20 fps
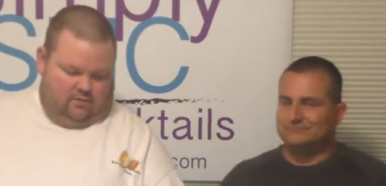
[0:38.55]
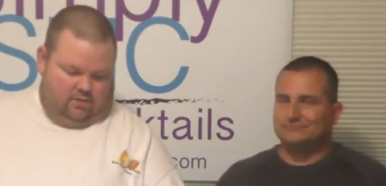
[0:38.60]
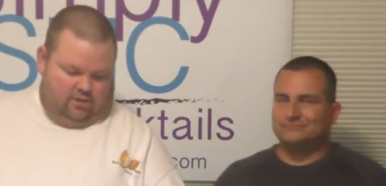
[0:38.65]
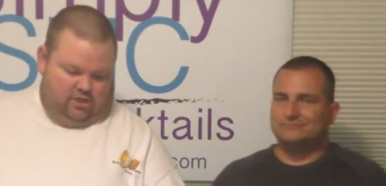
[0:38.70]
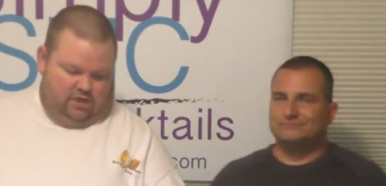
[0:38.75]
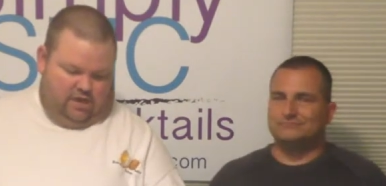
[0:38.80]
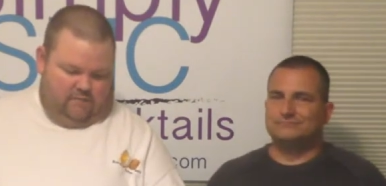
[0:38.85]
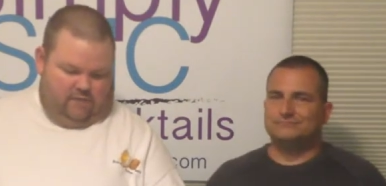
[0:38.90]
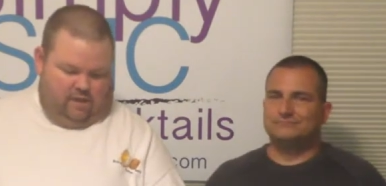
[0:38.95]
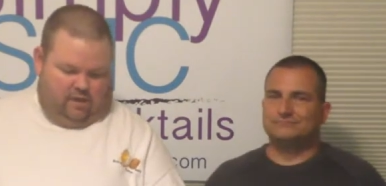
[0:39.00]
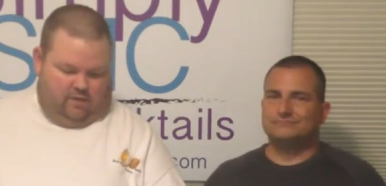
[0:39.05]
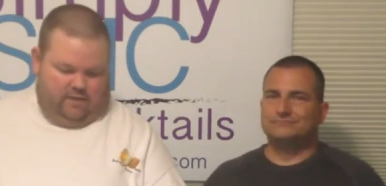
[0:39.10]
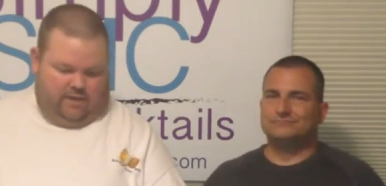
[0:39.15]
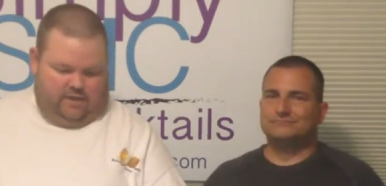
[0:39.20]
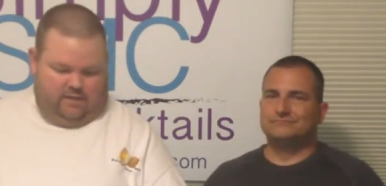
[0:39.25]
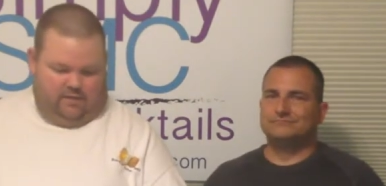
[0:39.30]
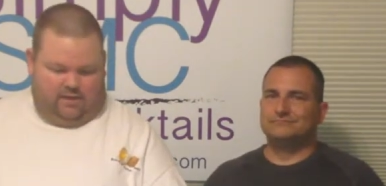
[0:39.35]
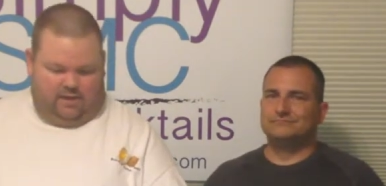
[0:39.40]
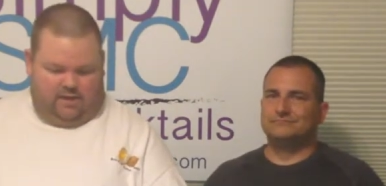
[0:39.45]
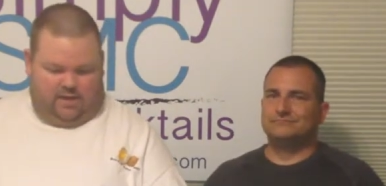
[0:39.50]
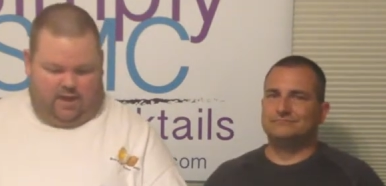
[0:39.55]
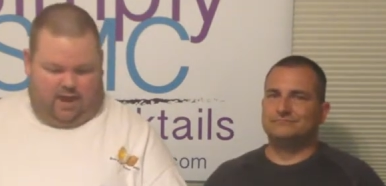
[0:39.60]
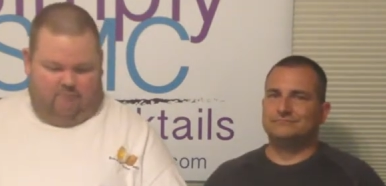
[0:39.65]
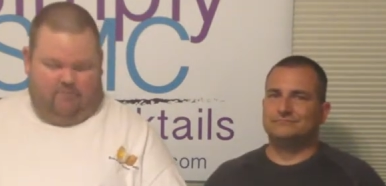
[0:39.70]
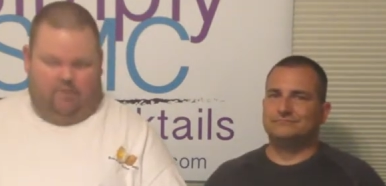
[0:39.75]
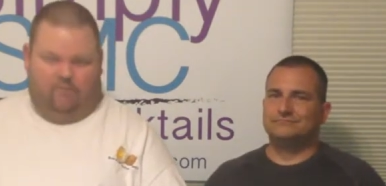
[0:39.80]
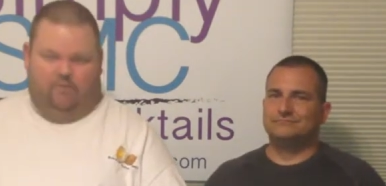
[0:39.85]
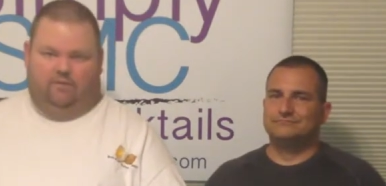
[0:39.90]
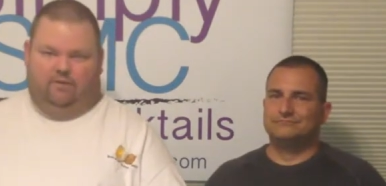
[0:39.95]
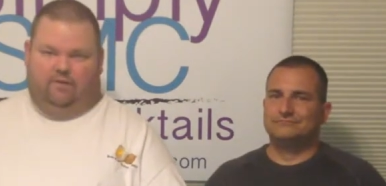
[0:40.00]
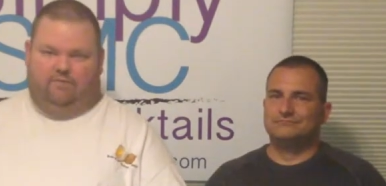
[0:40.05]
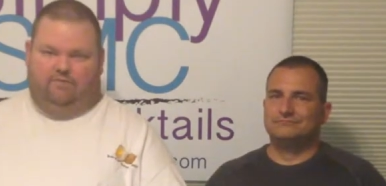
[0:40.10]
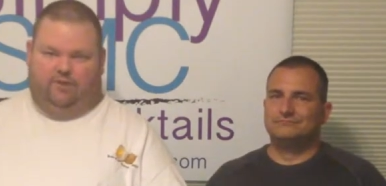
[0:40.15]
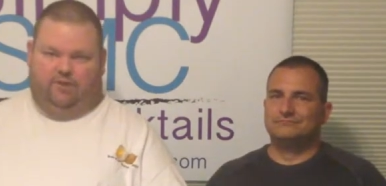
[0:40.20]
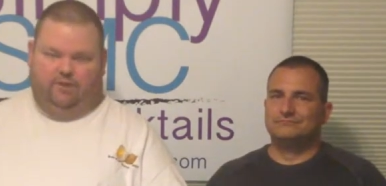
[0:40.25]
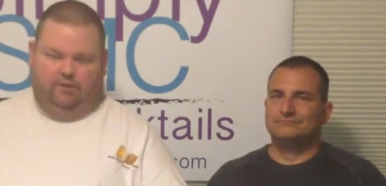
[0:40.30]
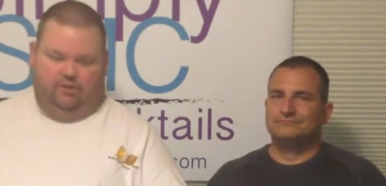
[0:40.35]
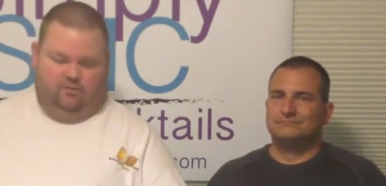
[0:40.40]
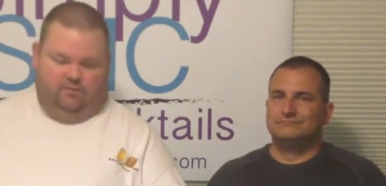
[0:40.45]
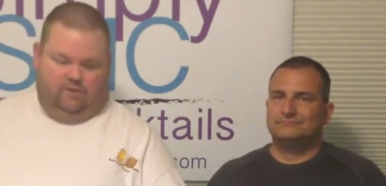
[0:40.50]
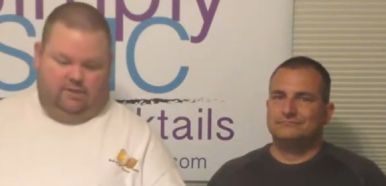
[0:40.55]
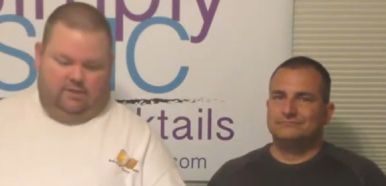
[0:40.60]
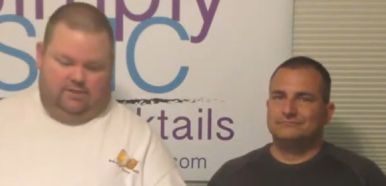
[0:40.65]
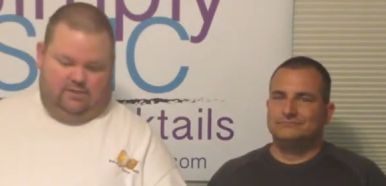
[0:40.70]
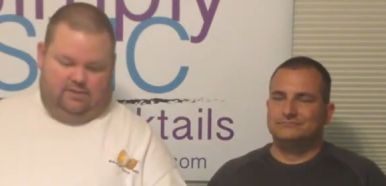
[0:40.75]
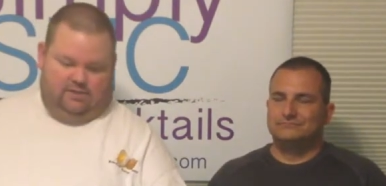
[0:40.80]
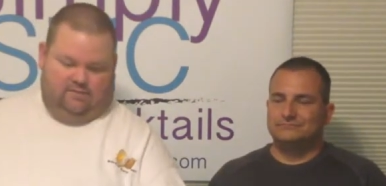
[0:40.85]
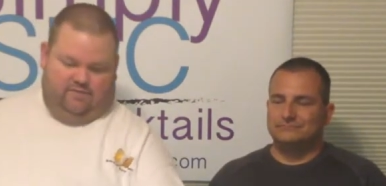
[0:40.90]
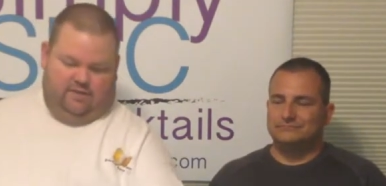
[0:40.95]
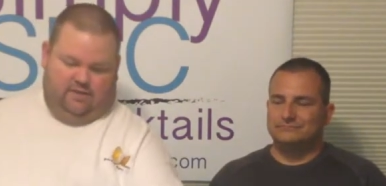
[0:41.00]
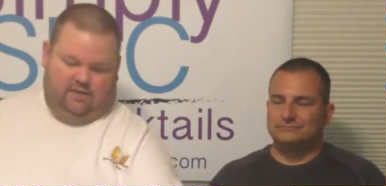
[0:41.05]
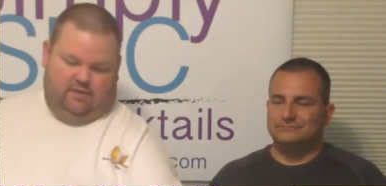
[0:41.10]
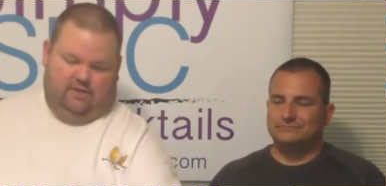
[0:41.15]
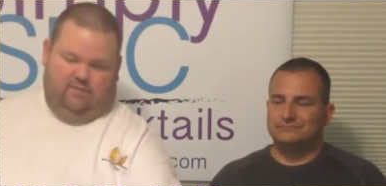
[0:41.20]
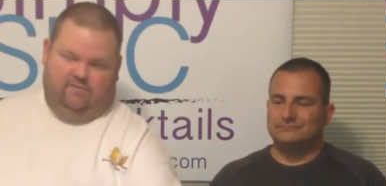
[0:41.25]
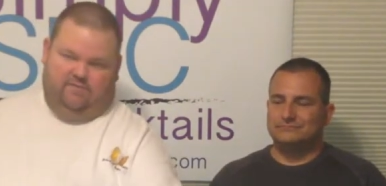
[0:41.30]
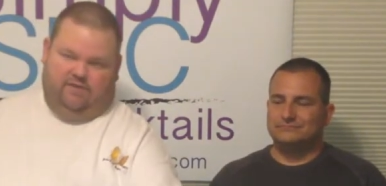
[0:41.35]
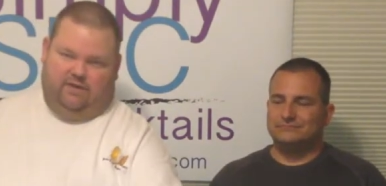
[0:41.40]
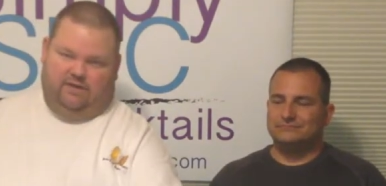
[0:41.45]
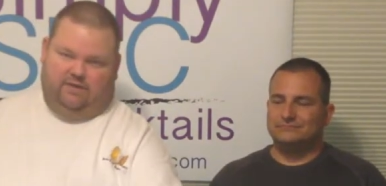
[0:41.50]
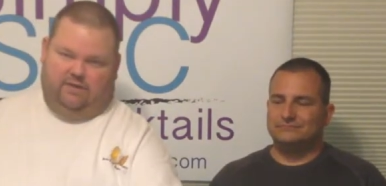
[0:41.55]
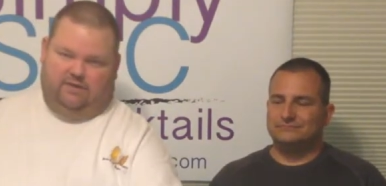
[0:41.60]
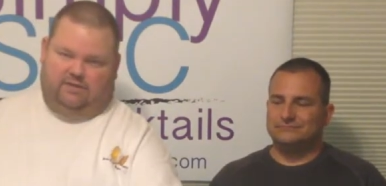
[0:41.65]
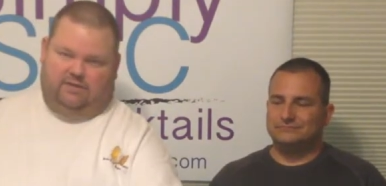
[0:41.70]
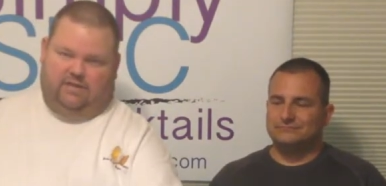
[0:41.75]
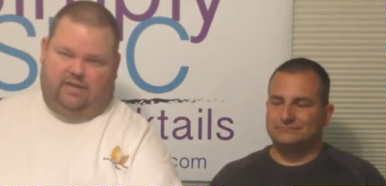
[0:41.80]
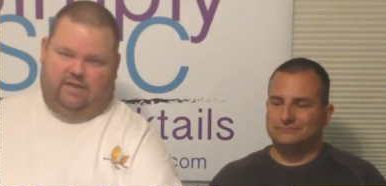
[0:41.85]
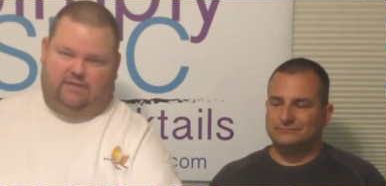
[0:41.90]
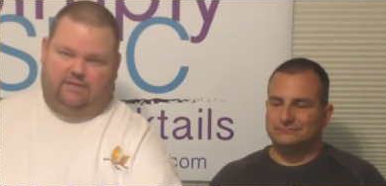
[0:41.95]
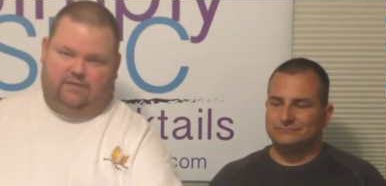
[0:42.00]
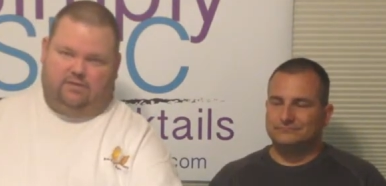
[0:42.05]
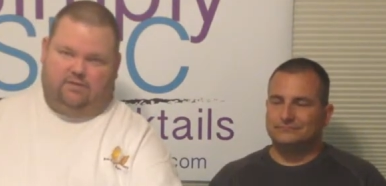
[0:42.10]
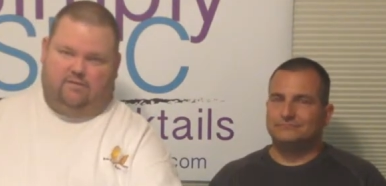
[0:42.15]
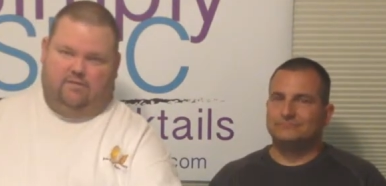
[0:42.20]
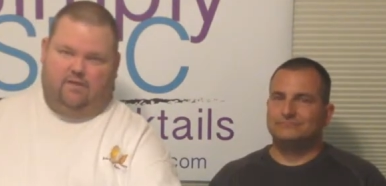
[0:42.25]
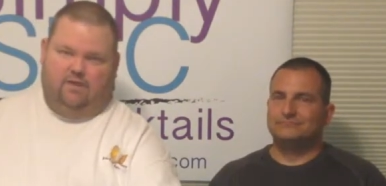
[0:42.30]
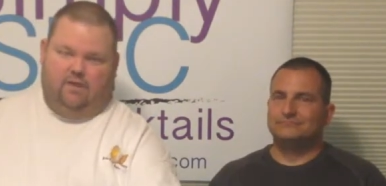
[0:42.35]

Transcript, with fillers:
Speaker 1: shamrock mint and what we reviewed was the vanilla, vanilla soft serve.